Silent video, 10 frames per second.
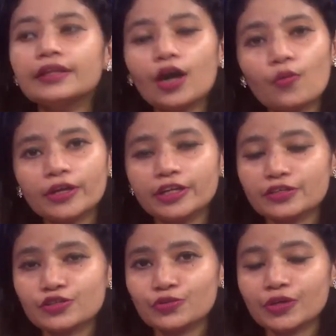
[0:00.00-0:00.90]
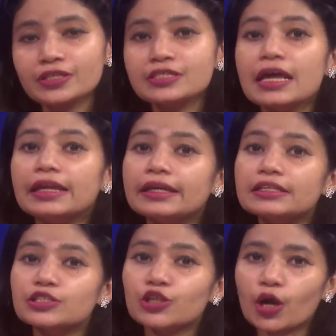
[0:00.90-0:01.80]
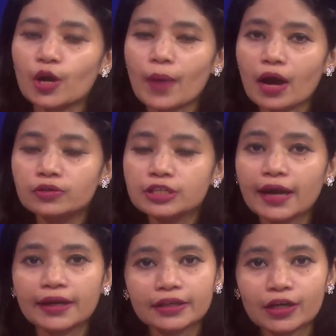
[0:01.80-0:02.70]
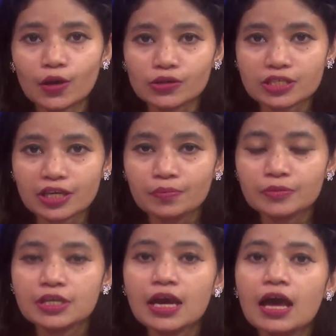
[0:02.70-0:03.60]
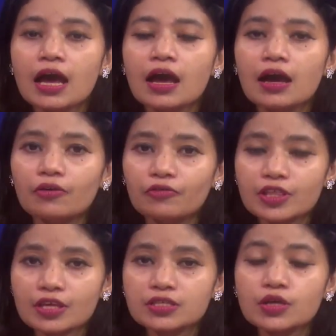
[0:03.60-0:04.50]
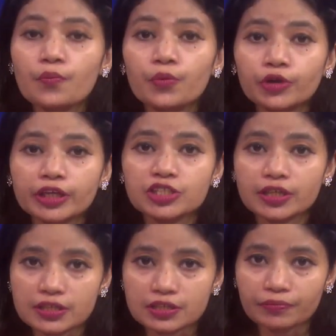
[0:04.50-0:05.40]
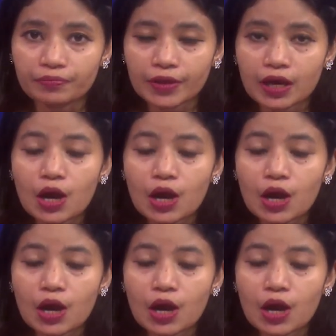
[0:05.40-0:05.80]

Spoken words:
Now, my dear students, let's talk about another concept, which is protectionism.